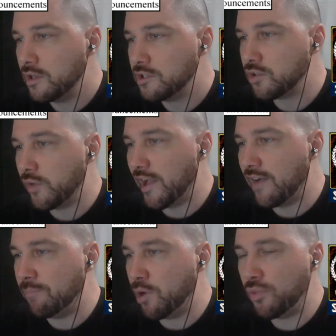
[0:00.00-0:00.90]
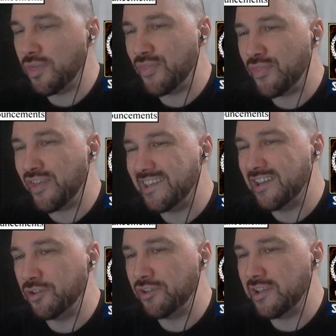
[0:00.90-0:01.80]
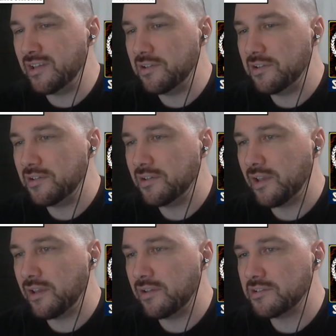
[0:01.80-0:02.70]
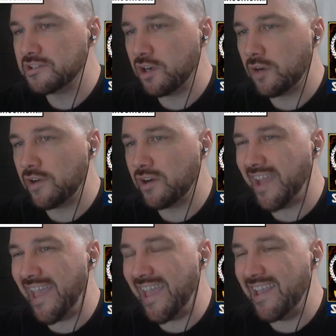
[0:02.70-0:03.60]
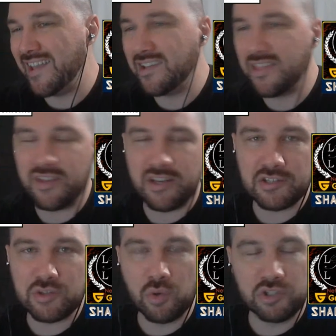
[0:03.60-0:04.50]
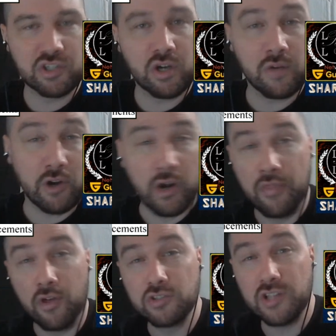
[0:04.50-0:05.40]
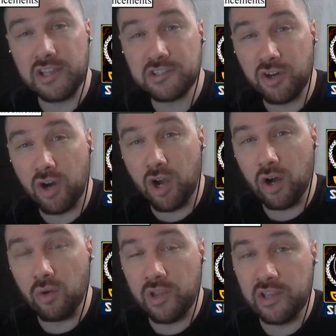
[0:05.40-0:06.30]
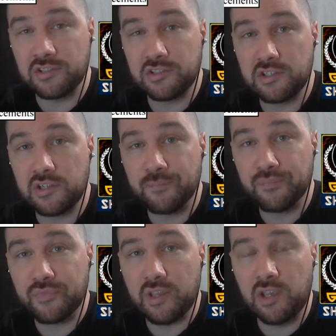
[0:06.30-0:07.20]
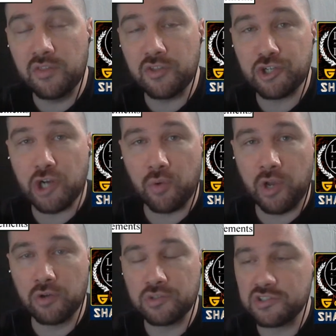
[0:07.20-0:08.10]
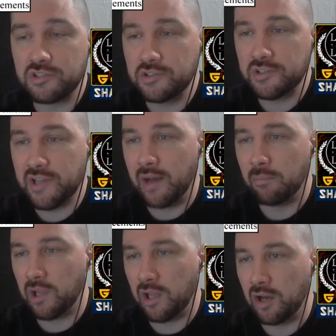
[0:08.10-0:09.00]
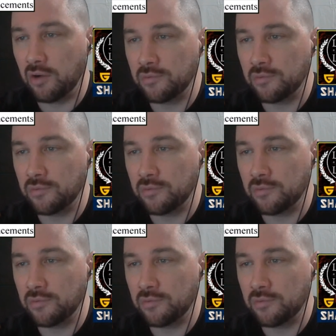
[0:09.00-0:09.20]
So we have both the Gilded server and the Discord server, and those links are always in the show notes down below.